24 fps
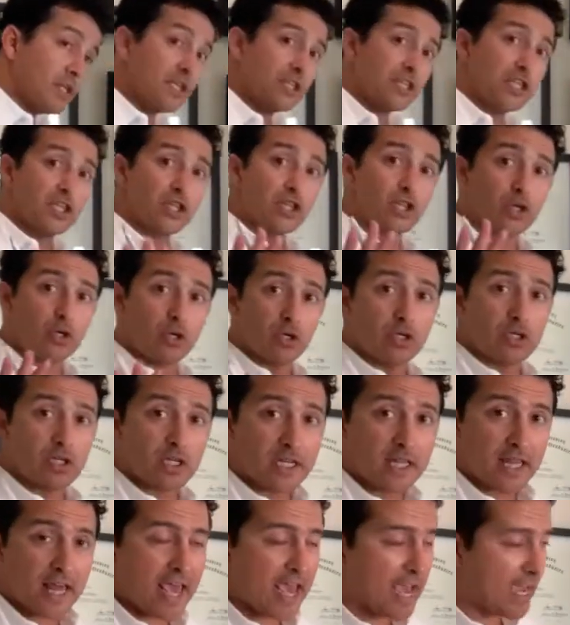the third
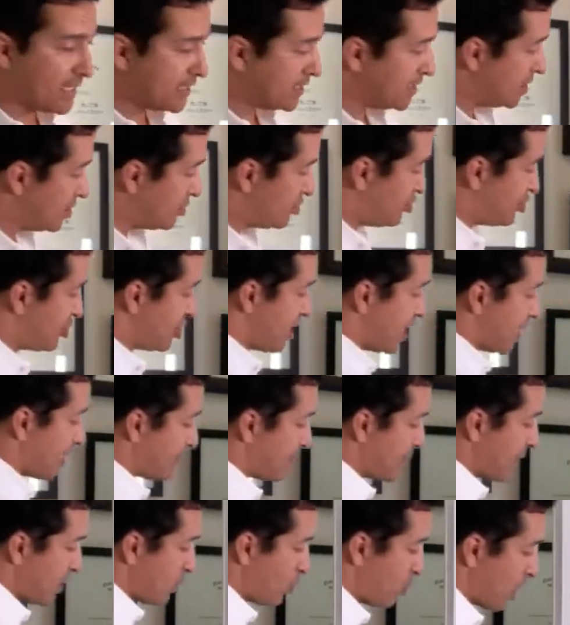class is
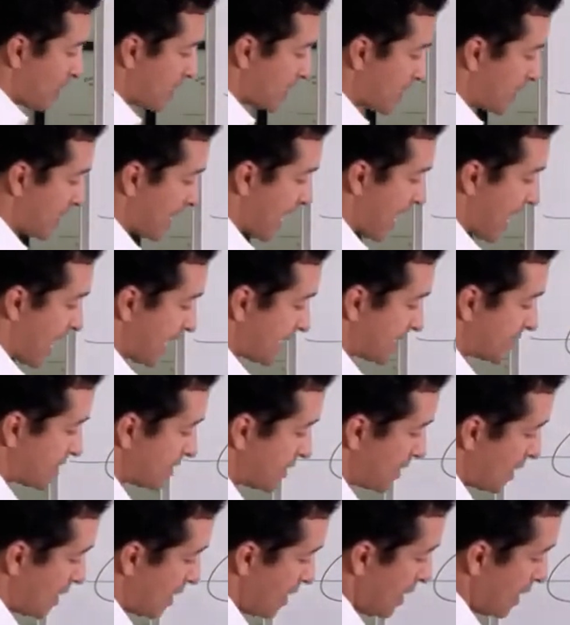GLP-1 class.